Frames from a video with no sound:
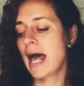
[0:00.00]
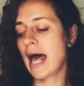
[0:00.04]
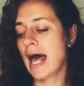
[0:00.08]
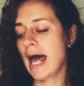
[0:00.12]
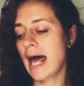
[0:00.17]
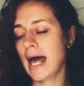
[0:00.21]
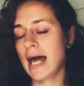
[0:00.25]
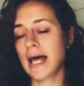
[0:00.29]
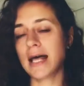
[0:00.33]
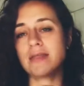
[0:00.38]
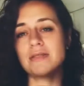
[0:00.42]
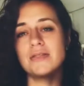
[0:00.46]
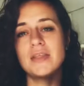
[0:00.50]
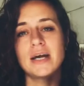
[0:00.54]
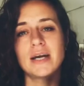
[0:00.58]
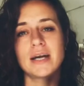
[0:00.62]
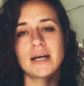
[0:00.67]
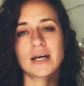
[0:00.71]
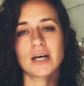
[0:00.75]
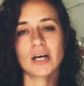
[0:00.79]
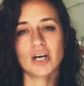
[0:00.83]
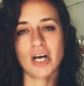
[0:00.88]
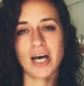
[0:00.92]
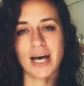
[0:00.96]
and then
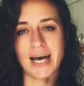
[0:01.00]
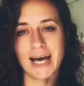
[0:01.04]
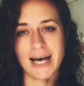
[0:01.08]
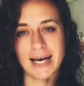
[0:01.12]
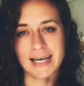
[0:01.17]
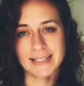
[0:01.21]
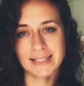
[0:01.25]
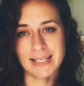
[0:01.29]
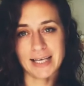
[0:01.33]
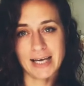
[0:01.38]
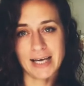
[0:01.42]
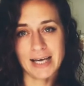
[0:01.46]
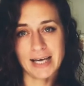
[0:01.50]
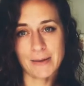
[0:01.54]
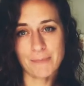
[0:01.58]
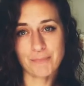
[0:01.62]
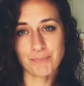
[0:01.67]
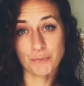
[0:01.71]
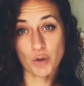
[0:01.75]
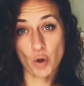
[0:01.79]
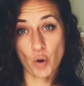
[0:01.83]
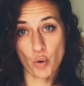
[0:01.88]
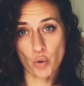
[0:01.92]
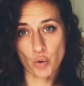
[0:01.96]
I'm gonna
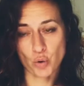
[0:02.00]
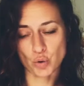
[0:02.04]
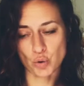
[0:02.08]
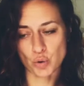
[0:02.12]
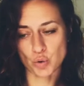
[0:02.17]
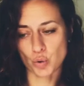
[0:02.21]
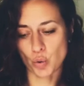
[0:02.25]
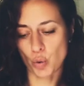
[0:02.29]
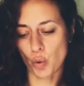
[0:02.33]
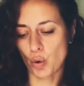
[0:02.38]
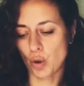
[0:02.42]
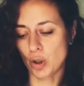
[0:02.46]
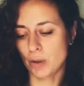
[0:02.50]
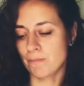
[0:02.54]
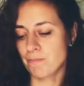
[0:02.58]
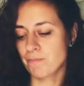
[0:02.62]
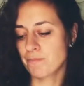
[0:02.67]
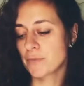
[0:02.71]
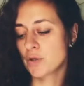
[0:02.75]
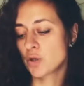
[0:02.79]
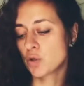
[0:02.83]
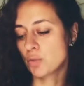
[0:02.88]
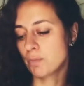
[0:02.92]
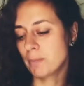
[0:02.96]
add coconut oil
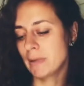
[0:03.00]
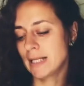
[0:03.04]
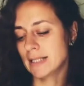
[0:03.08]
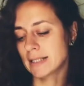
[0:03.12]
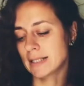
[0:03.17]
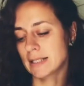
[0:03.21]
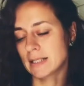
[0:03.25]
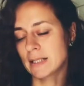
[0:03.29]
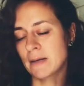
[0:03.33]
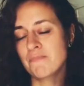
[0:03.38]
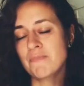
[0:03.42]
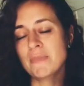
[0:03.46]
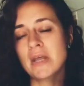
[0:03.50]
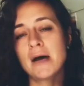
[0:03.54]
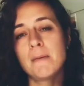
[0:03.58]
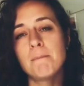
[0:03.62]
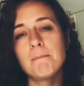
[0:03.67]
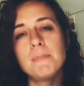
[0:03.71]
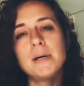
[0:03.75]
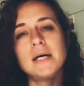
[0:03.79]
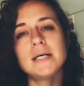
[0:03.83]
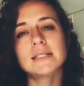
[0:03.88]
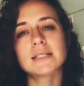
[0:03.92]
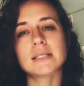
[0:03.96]
to melt it.
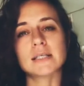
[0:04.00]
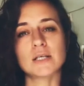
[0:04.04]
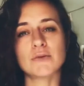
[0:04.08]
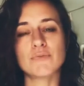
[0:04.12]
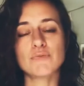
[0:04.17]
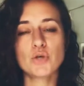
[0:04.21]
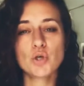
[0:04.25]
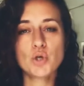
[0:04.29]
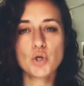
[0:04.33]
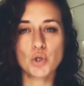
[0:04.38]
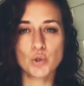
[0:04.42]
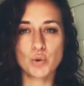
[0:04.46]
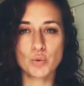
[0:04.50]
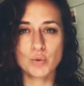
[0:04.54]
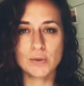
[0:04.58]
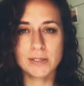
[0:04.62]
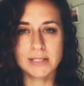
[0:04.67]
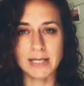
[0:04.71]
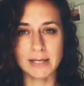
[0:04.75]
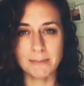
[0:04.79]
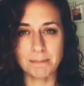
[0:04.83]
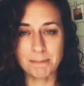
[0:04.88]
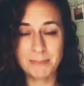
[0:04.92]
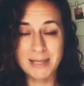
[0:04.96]
But if you use
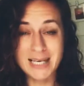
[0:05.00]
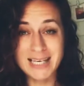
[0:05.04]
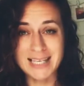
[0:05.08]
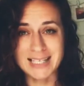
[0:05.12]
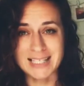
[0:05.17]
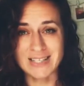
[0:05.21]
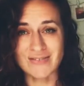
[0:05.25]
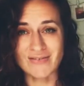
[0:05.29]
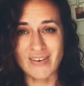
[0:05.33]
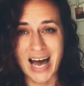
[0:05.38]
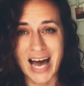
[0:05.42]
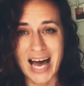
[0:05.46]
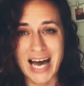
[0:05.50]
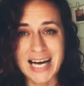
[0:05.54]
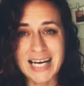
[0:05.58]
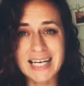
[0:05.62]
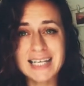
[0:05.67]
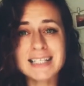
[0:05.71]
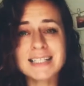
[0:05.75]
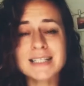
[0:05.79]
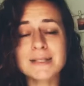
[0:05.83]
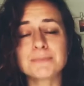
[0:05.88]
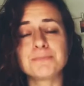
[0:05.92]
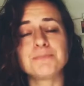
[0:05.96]
a beeswax,
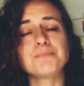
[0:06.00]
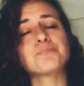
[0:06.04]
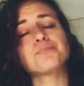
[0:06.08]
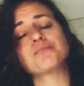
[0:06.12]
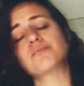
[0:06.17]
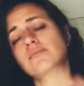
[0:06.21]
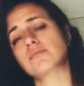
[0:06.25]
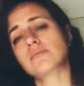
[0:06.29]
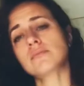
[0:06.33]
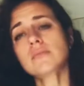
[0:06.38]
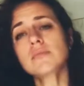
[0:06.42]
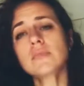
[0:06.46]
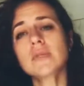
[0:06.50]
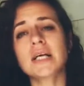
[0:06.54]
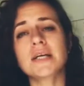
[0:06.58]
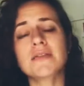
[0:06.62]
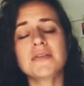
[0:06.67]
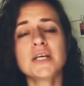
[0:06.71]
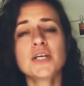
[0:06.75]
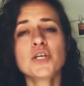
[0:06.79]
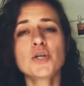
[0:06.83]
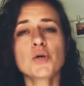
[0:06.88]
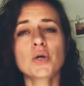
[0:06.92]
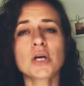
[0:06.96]

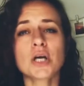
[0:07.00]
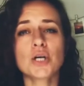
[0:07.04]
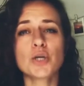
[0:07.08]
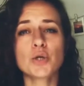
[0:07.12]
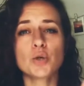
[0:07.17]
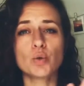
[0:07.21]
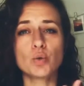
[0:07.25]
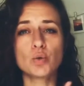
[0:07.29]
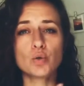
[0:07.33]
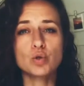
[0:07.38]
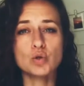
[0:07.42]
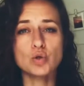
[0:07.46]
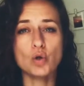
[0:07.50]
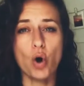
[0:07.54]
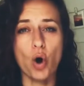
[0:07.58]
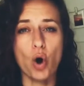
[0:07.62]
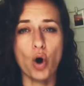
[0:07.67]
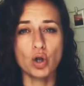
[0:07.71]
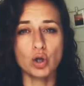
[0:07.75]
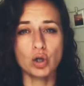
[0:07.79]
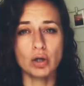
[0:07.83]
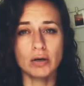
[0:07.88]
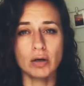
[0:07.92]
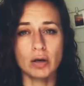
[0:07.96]
then you can use
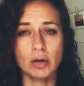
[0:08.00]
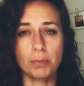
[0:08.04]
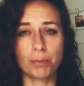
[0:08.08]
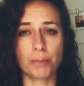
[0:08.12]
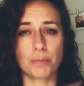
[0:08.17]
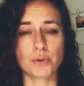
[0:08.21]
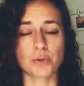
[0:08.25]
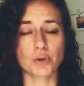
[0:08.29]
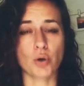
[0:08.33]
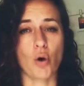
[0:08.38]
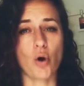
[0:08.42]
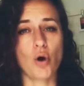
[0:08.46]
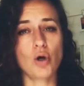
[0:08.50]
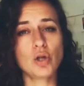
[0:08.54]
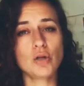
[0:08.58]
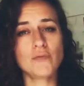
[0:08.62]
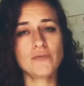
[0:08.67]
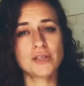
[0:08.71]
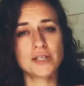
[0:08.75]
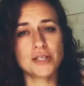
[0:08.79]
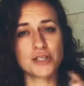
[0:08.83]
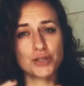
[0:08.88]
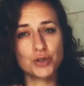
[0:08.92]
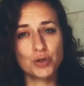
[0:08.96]
put all of
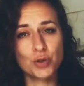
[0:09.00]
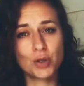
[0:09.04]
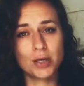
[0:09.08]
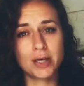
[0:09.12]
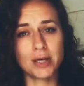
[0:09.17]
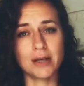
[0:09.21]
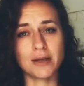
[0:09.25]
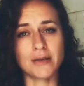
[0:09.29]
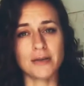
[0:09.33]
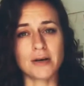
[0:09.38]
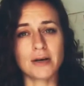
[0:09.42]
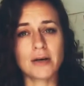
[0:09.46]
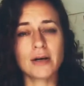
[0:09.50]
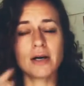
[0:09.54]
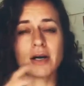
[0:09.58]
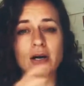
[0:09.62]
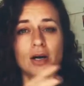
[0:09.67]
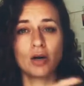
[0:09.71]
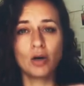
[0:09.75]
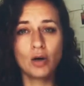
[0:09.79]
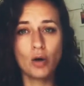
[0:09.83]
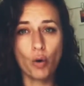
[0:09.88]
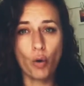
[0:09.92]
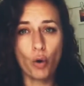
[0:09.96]
this together,
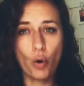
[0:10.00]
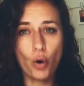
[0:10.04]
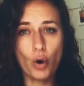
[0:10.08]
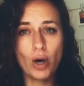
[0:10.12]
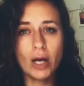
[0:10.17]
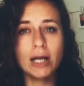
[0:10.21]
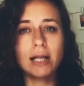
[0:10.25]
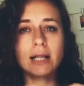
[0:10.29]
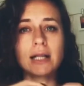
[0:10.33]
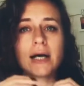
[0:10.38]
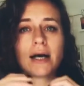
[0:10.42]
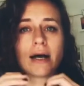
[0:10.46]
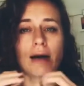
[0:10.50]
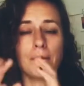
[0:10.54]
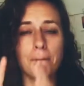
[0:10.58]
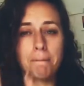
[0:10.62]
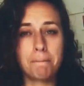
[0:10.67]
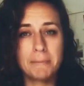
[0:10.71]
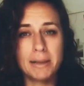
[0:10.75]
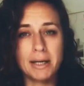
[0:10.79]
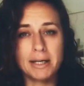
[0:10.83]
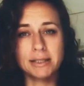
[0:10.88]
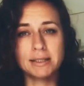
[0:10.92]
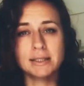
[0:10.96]
oil,
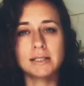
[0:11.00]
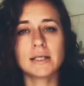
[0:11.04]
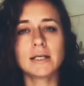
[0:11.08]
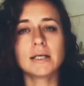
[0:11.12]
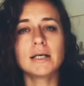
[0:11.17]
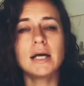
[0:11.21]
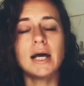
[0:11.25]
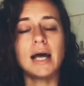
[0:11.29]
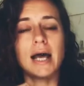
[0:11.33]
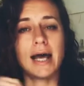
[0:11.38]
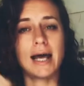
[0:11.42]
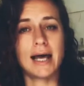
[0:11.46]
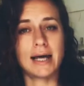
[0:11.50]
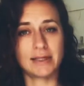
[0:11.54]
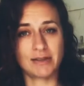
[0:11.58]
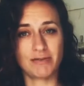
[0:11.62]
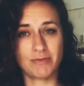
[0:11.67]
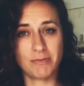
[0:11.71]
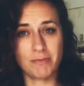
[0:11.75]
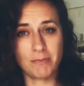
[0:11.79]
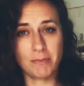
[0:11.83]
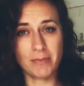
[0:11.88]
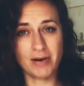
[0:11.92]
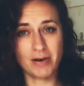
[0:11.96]
butter and
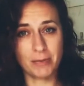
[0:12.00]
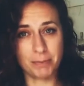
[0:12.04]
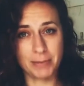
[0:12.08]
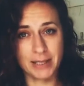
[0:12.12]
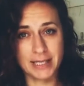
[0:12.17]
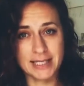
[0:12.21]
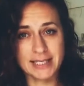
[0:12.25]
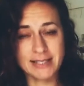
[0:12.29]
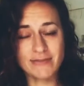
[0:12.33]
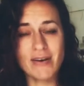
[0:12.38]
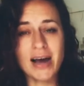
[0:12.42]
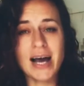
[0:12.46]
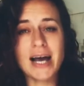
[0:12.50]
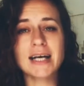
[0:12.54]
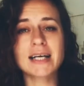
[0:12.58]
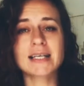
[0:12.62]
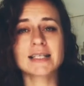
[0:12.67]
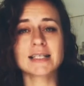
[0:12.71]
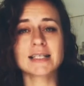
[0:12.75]
beeswax,